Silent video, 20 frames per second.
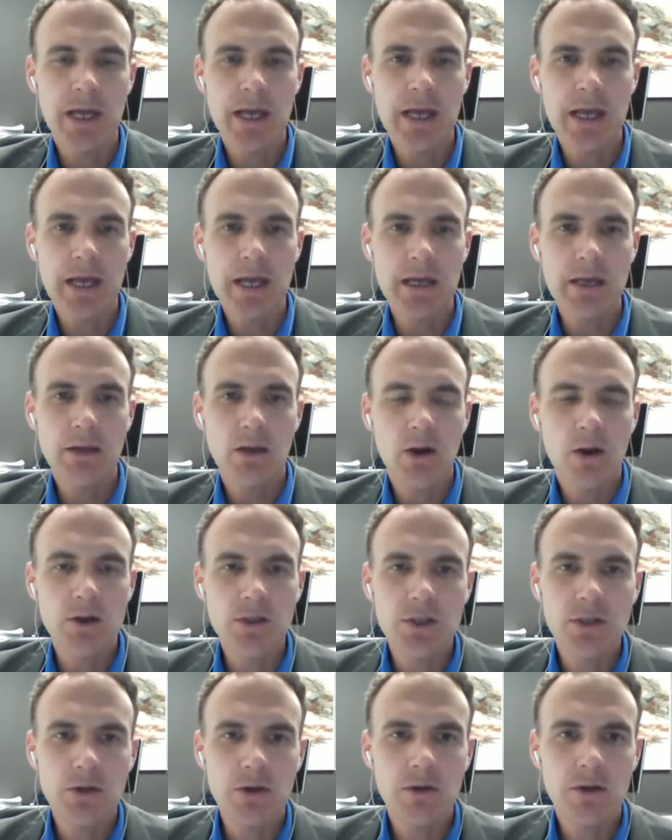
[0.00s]
and I'll
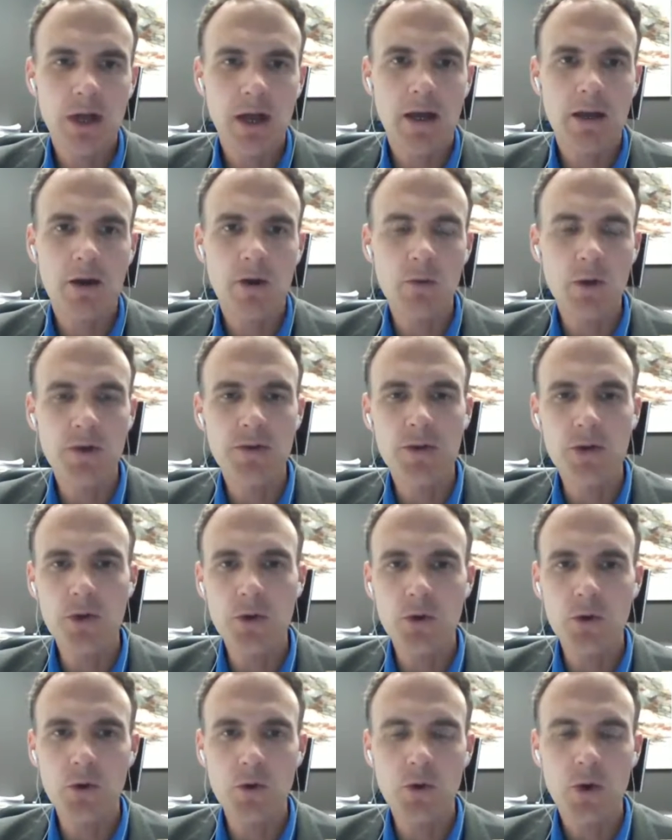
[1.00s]
start, Kyle, with
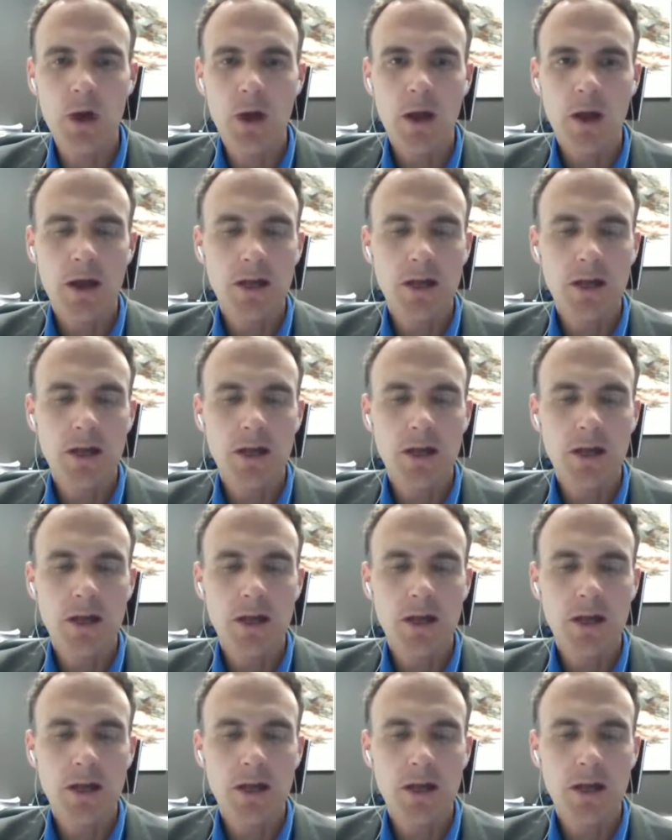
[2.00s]
you,